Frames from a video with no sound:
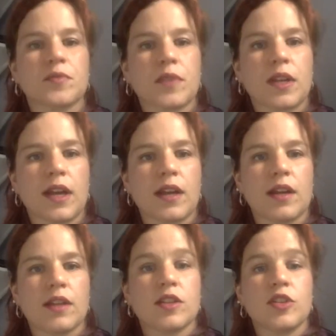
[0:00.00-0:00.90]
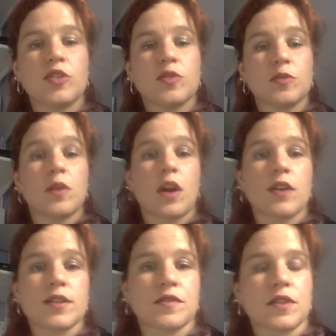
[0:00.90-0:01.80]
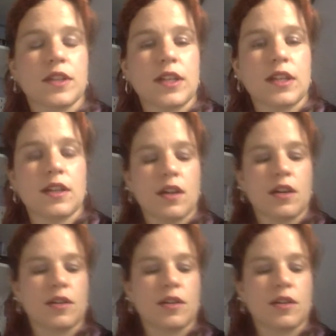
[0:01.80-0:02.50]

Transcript: Yeah, and you are definitely,